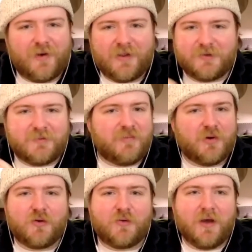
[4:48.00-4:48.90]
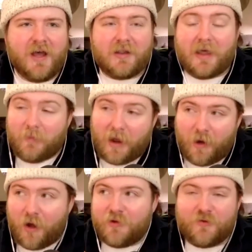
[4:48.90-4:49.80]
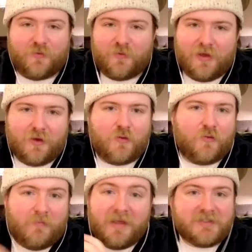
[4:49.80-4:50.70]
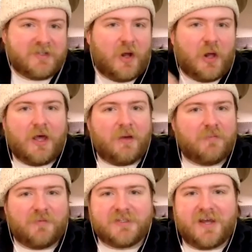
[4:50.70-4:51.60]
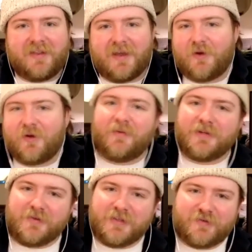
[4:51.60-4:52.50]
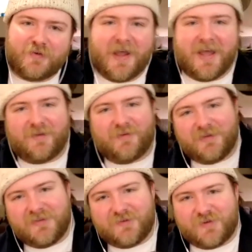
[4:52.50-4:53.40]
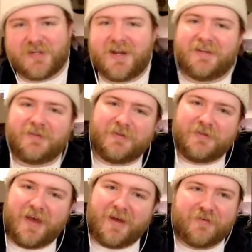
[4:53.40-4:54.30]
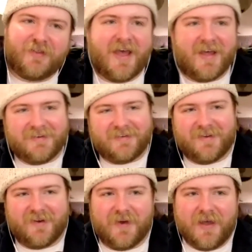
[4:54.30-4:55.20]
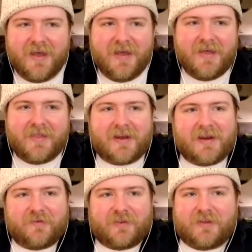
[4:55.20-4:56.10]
of one of those people who like my mom who mixed it all up and was kind of like, okay, we do this for math and we do this for science, we do that for that, and that kind of a